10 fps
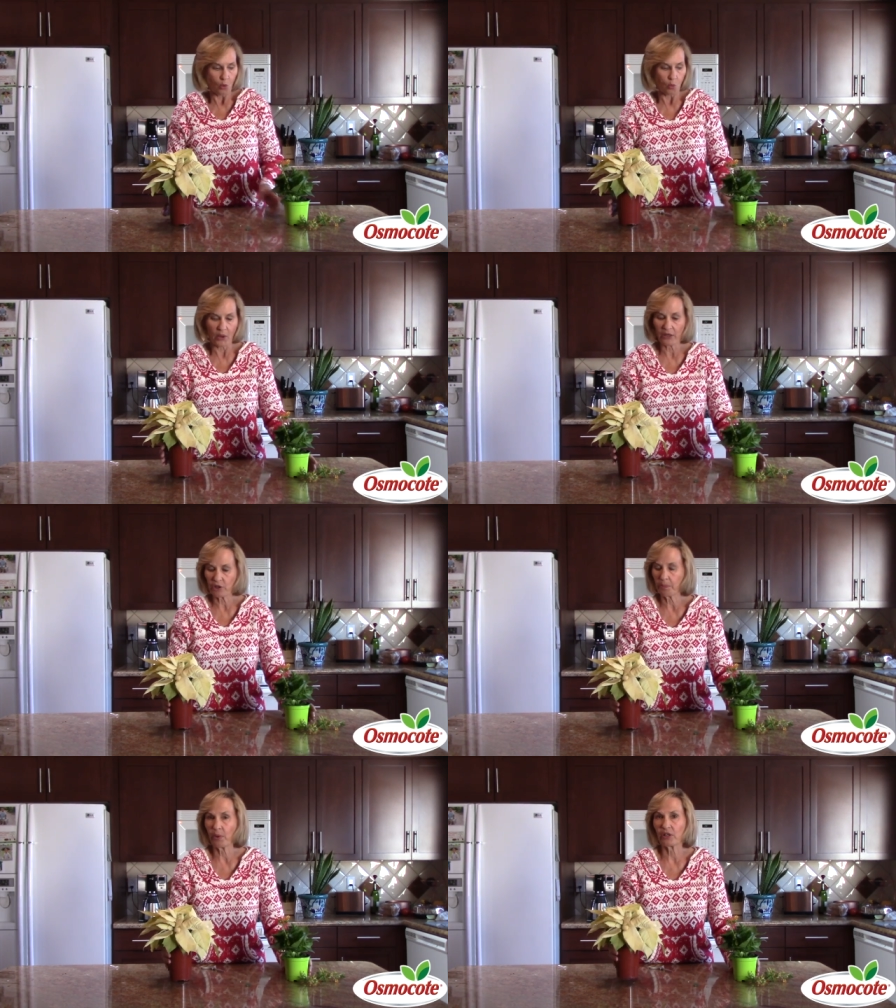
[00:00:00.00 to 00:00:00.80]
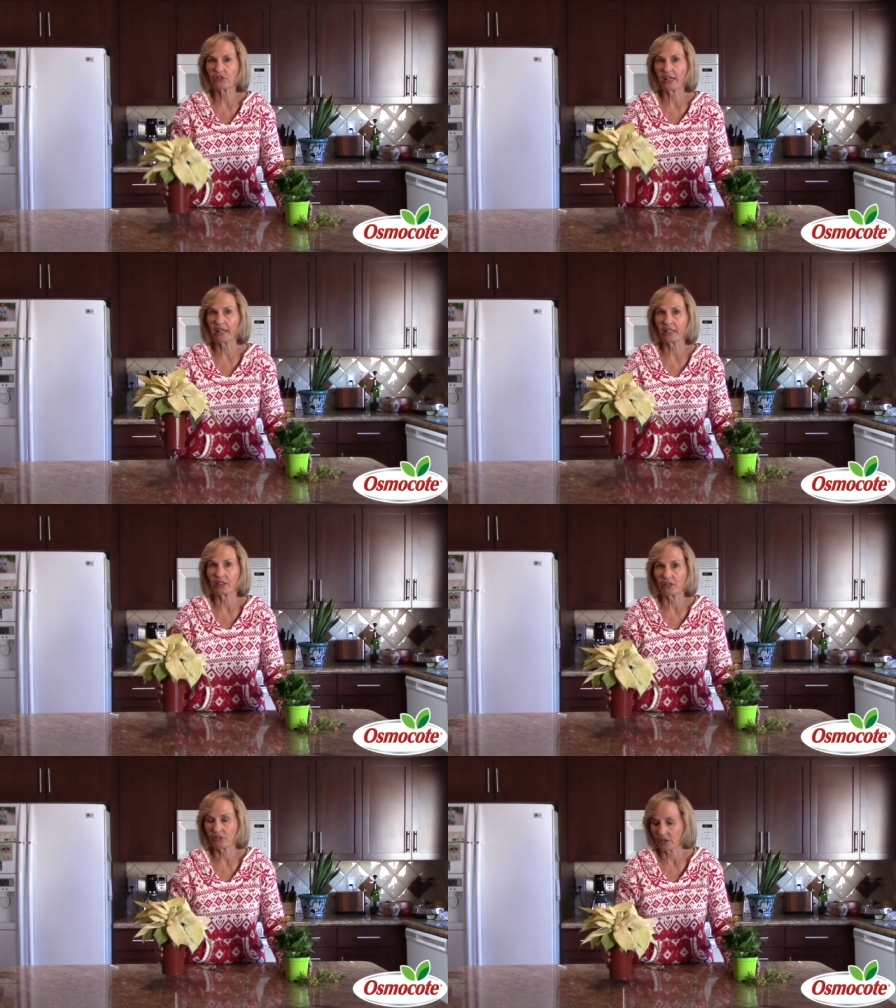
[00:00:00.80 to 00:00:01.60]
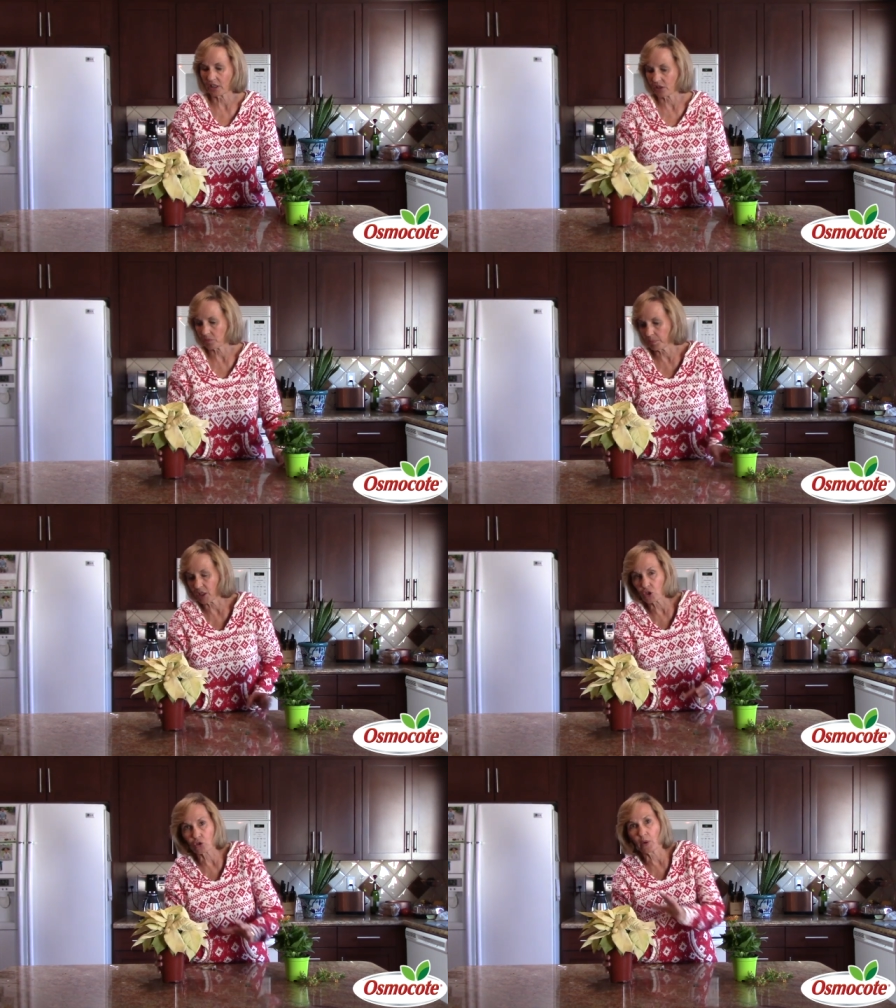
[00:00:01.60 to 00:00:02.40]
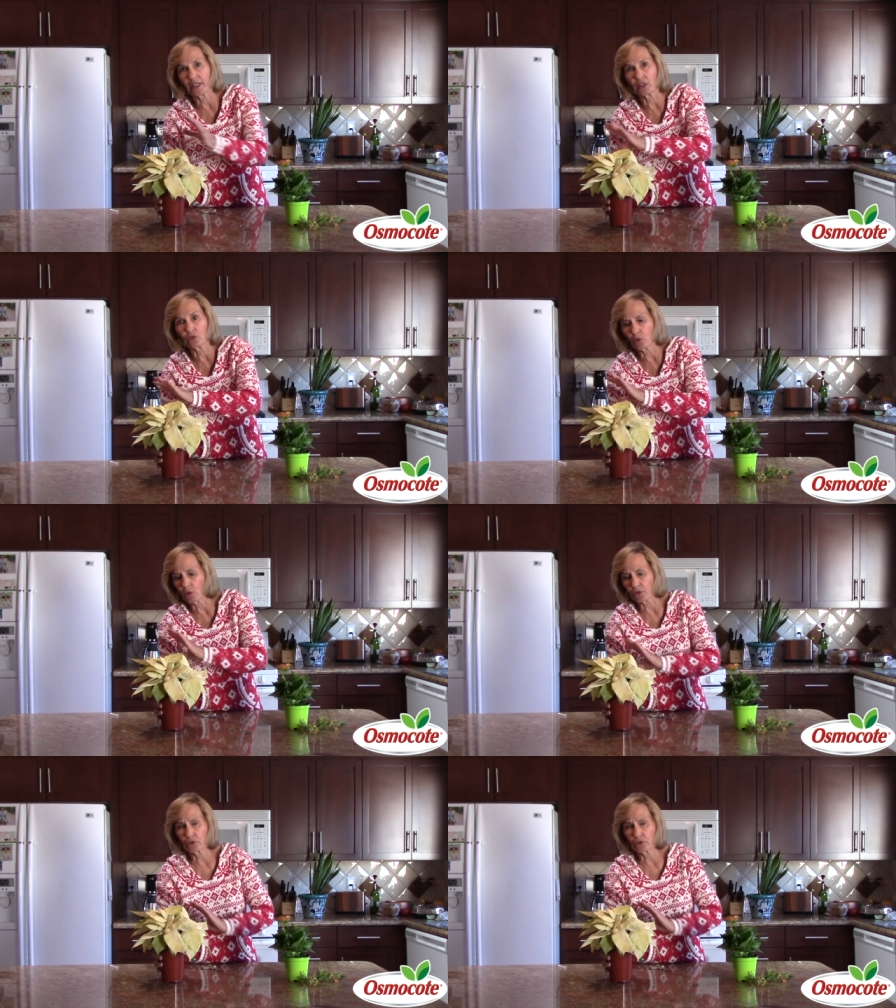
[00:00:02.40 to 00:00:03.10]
when your poinsettia is, is been enjoyed indoors,